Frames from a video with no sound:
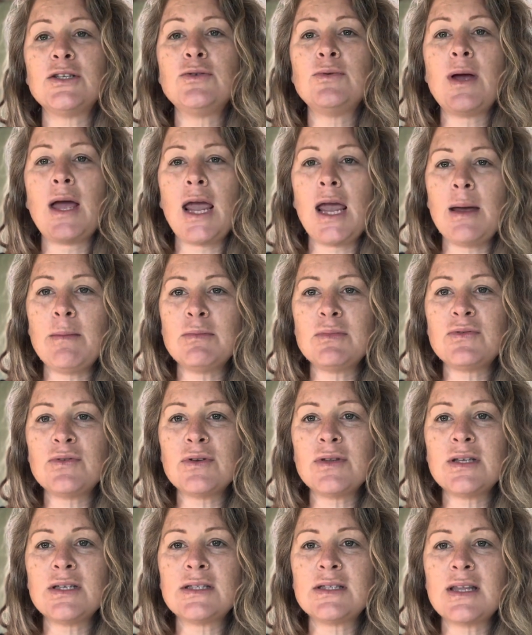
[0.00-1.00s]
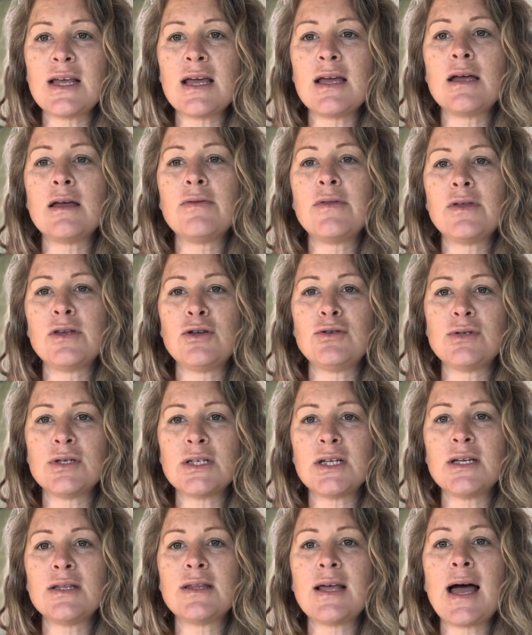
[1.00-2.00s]
You aimed for this thing and then you did
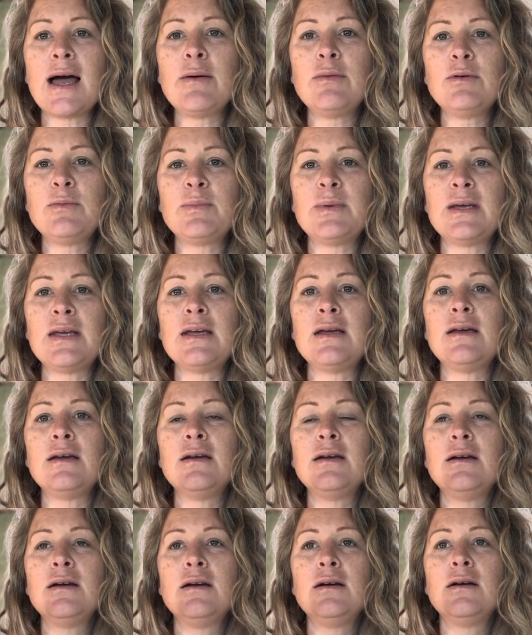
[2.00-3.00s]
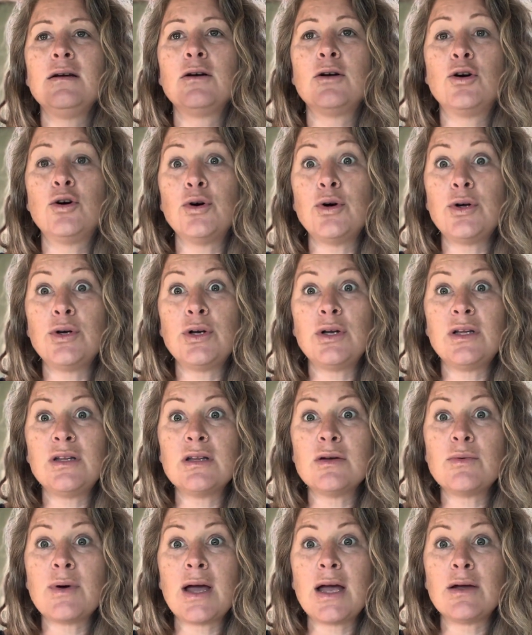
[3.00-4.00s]
it. That would be good in
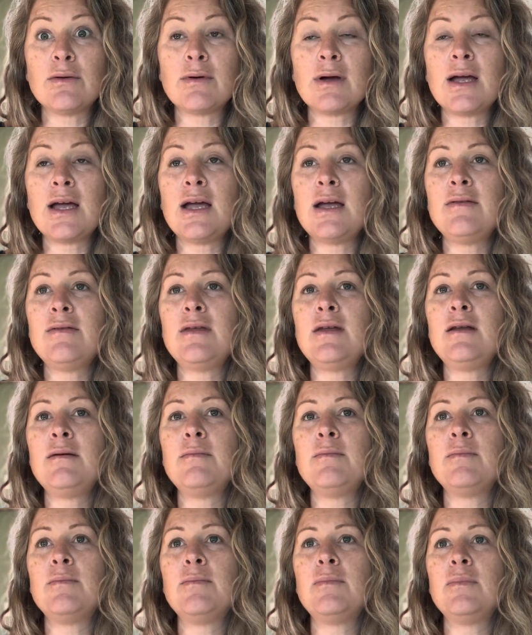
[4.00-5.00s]
the way, right? And then